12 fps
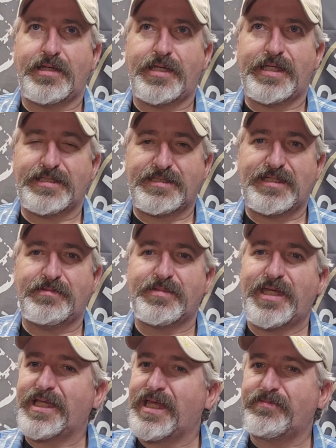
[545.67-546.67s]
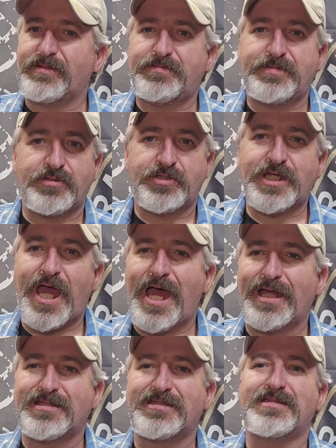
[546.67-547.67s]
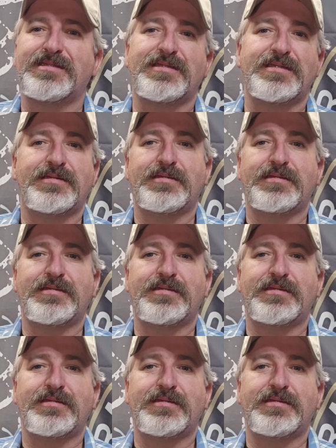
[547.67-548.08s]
It seemed like every few shots,